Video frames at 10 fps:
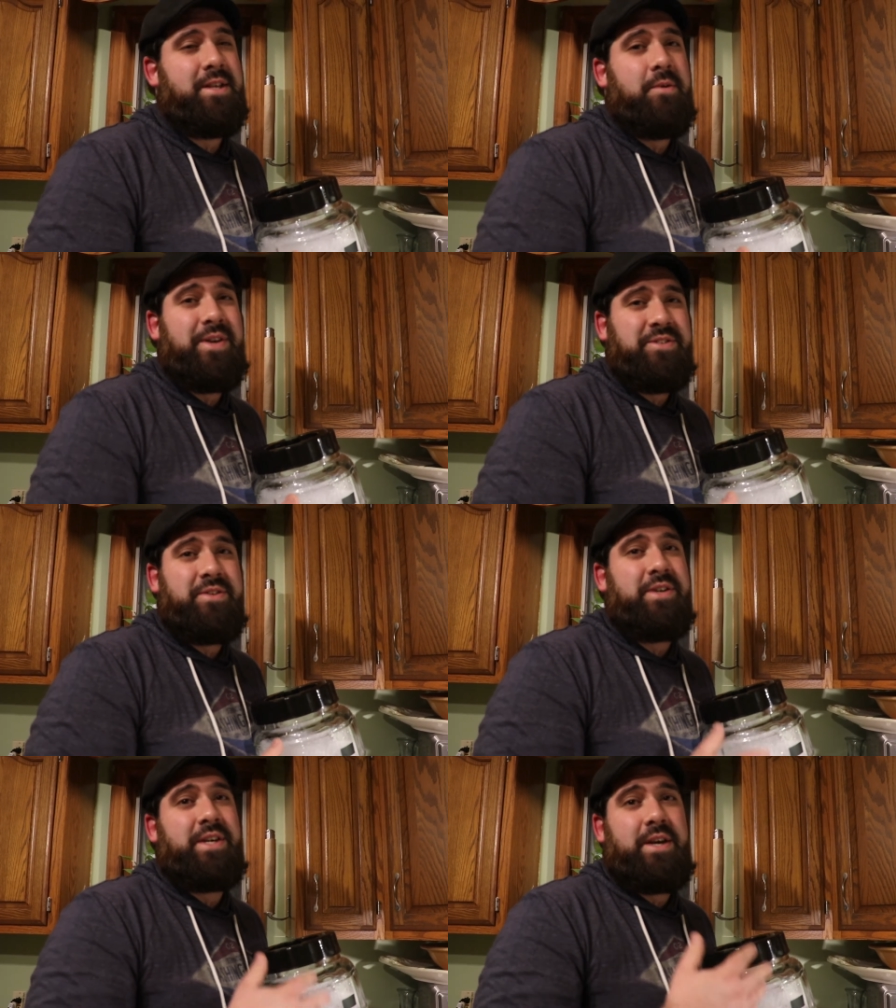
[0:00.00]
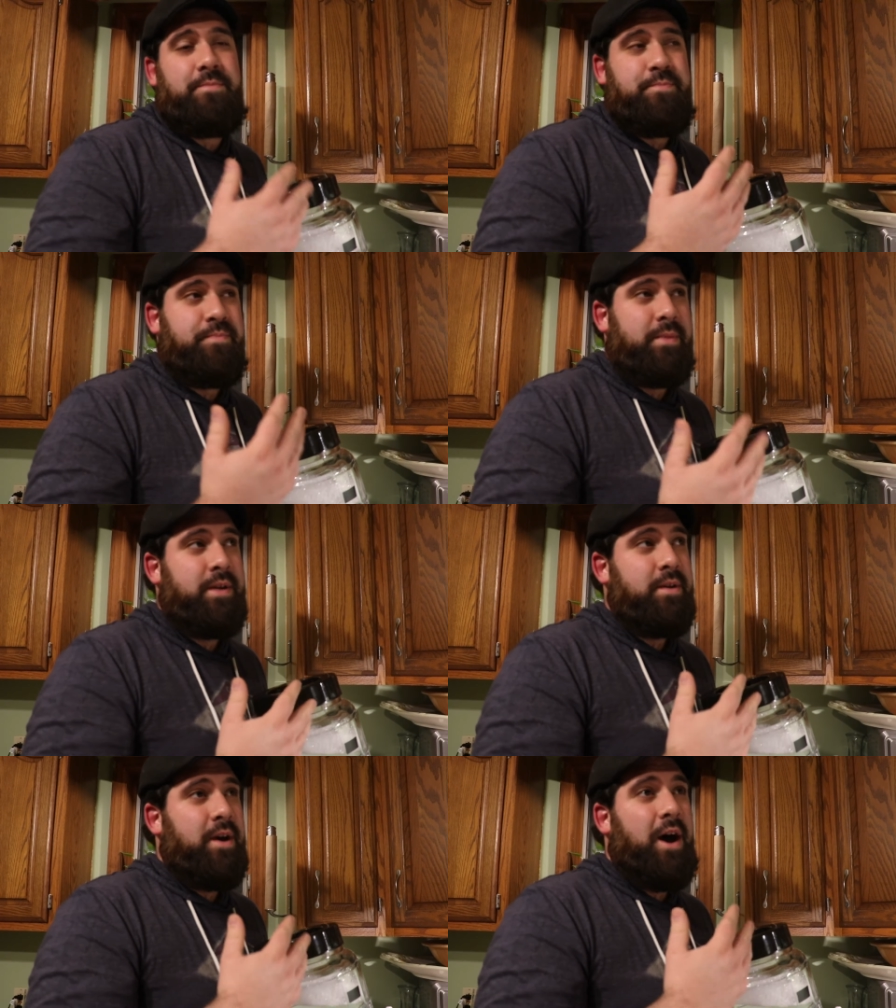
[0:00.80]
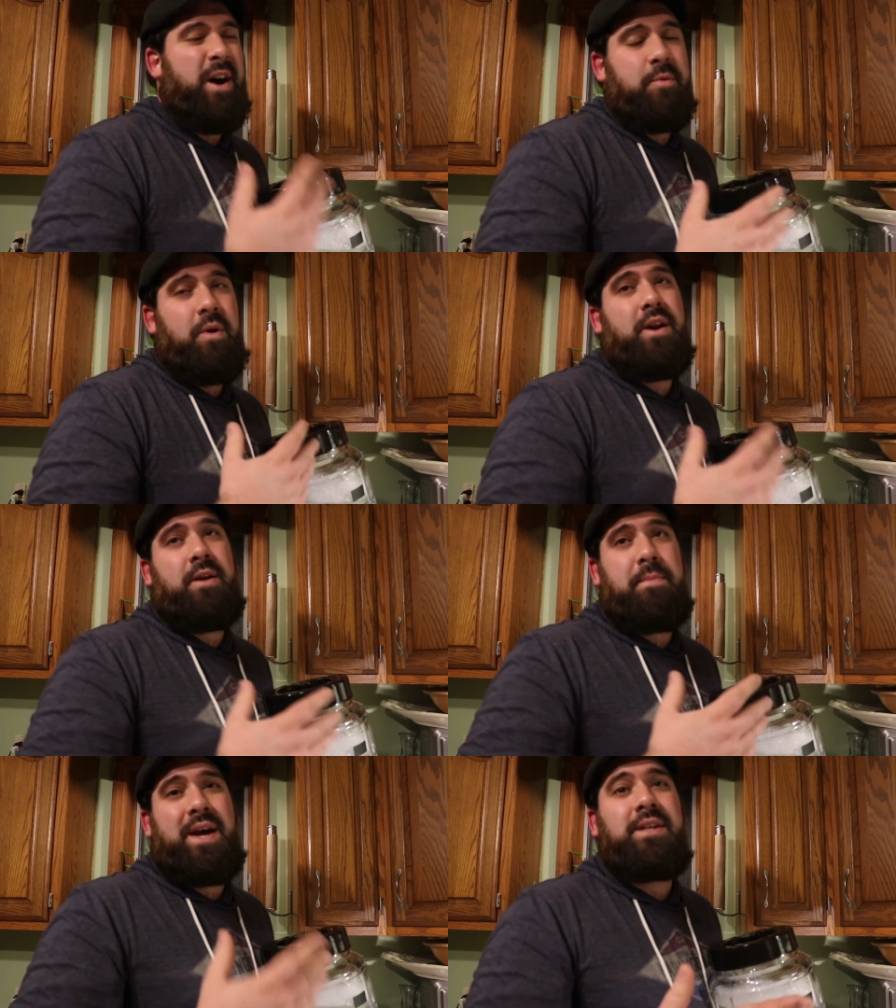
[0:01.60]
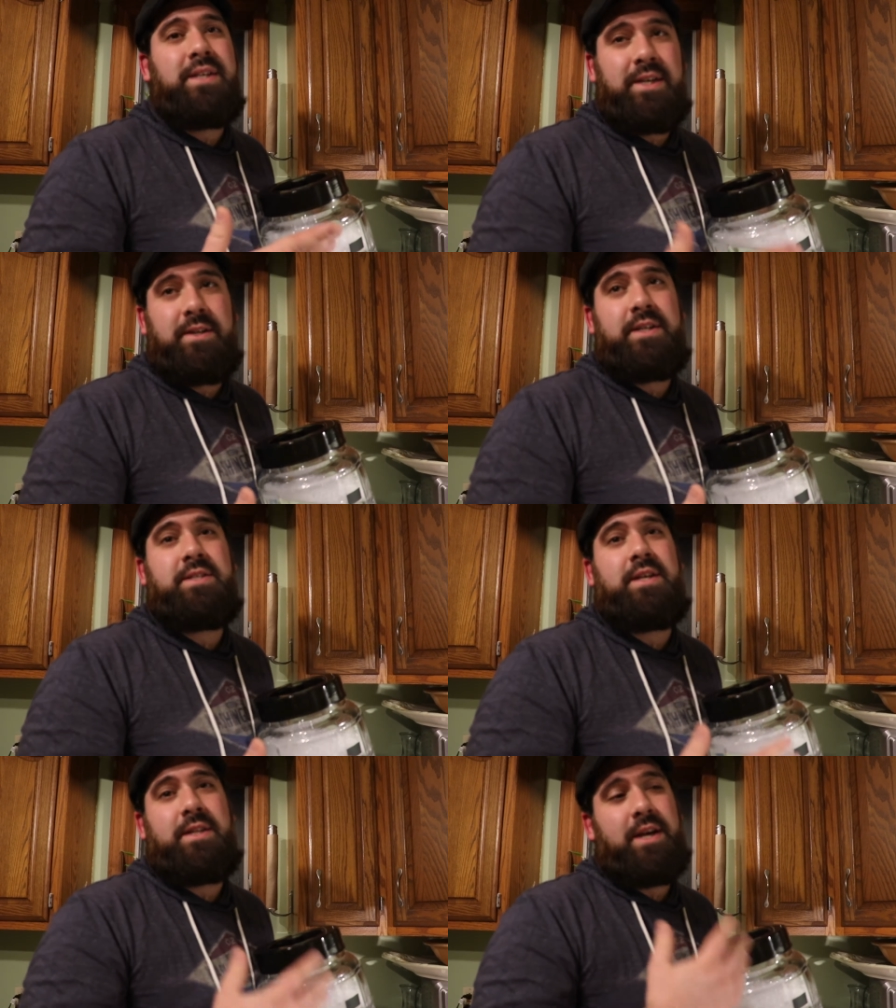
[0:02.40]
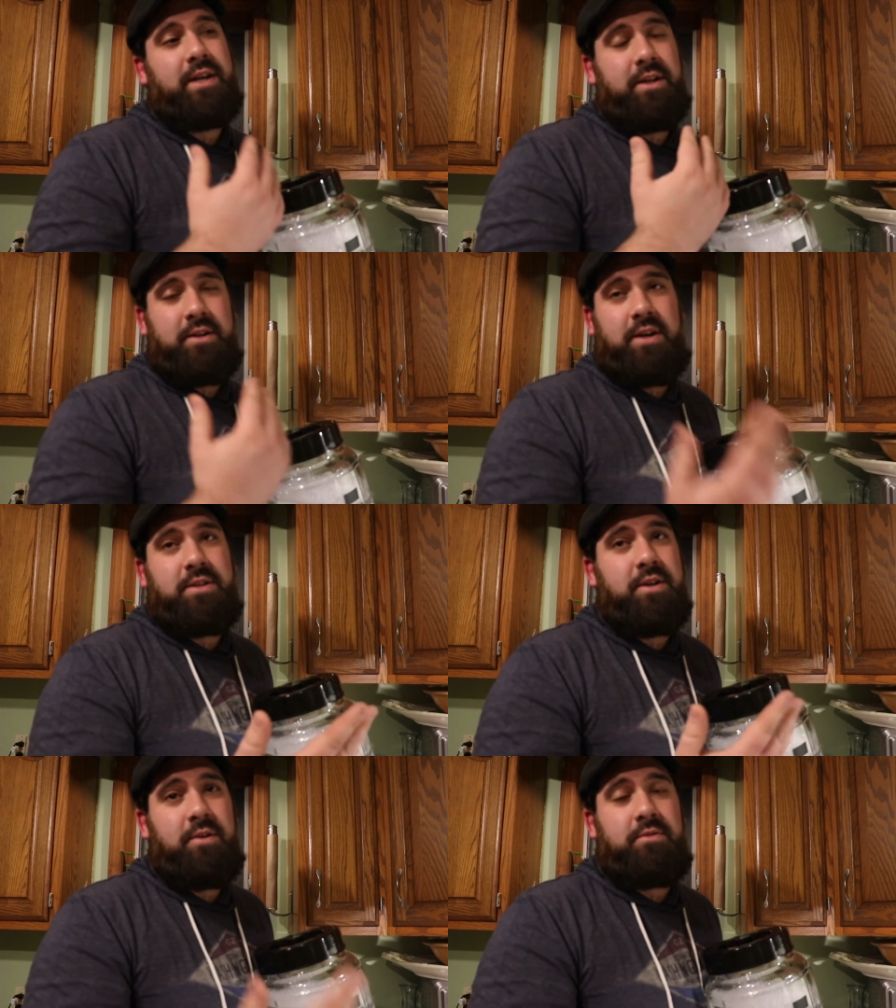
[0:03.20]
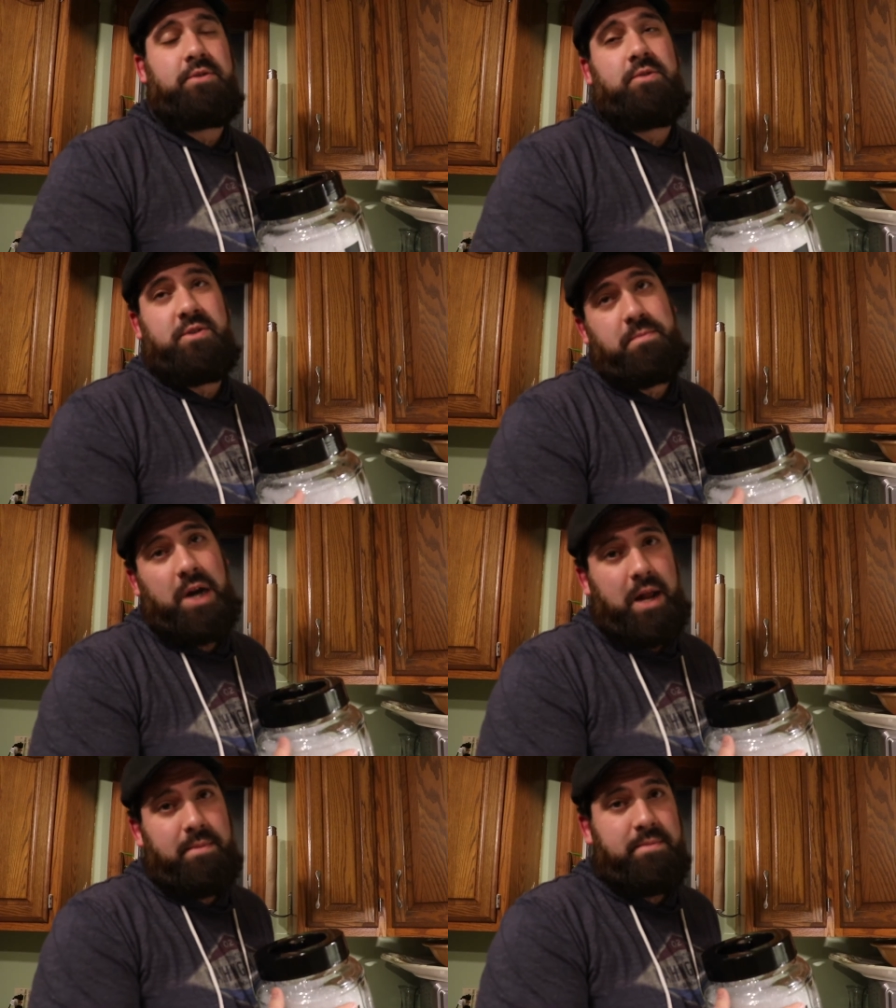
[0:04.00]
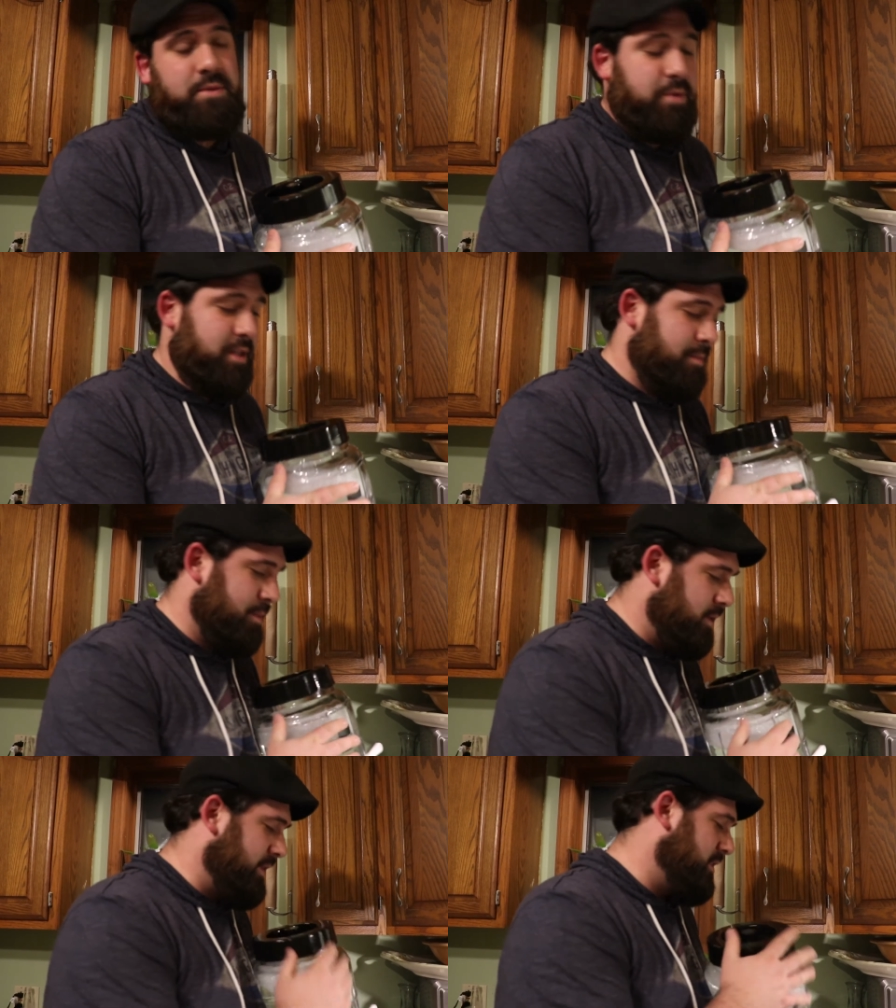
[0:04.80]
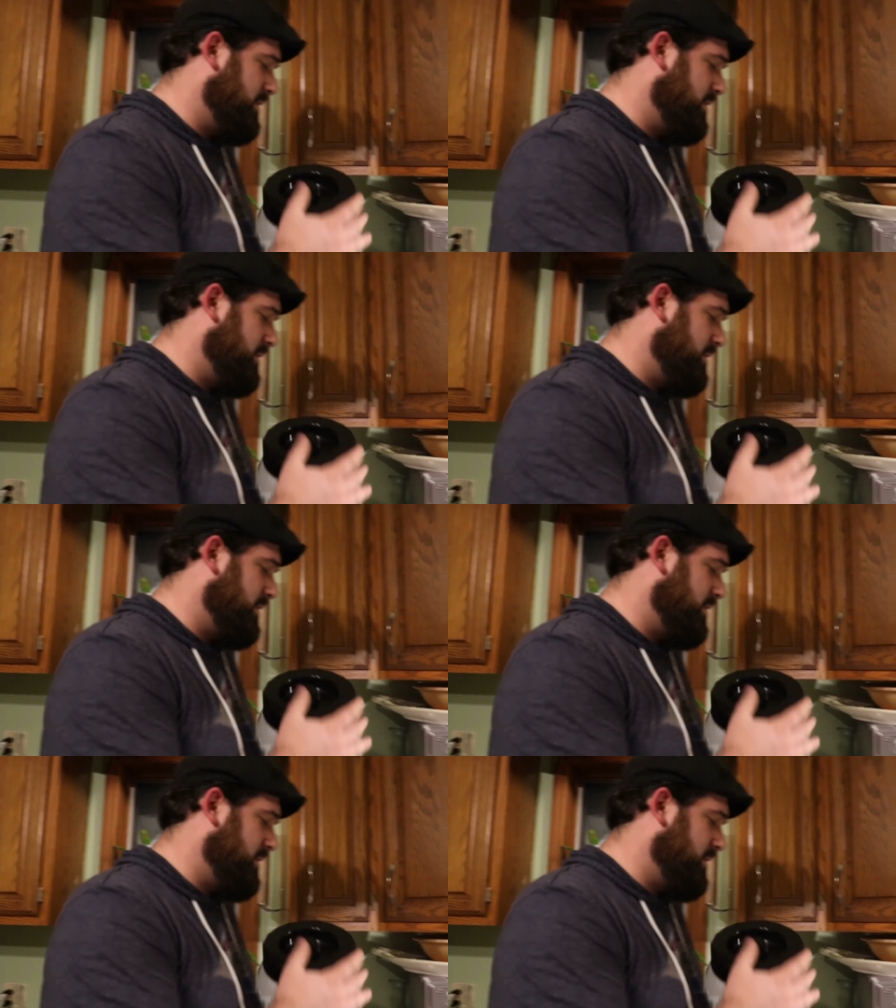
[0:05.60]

Otherwise, you can get unwanted bacteria, and that can cause all sorts of problems with the brewing.